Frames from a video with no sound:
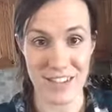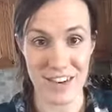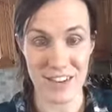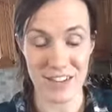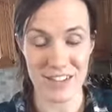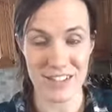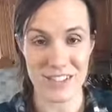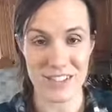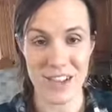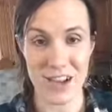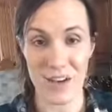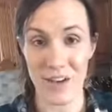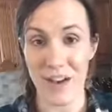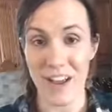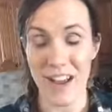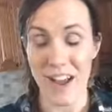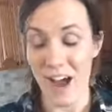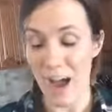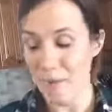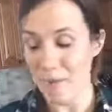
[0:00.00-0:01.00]
So
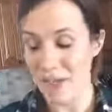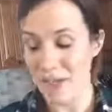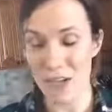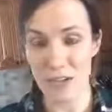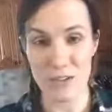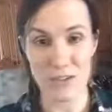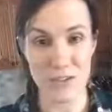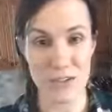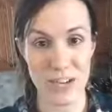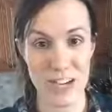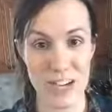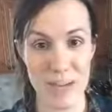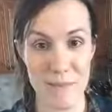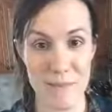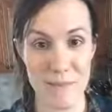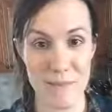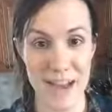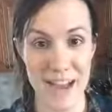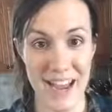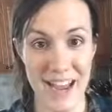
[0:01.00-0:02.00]
I'm going to go drink
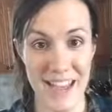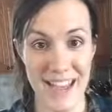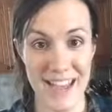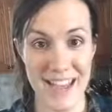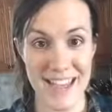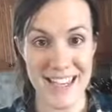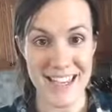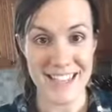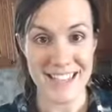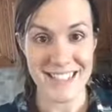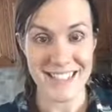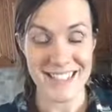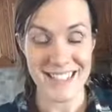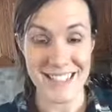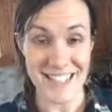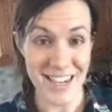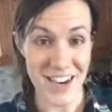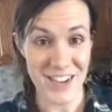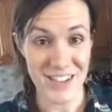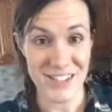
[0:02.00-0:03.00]
my
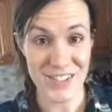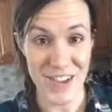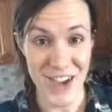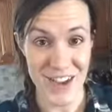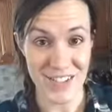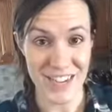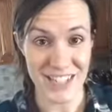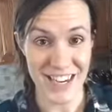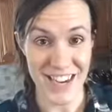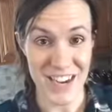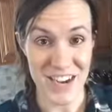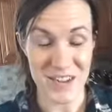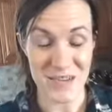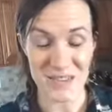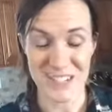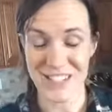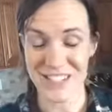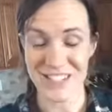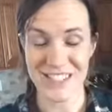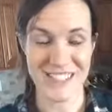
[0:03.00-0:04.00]
detox coffee now,
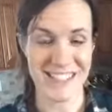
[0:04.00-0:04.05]
which is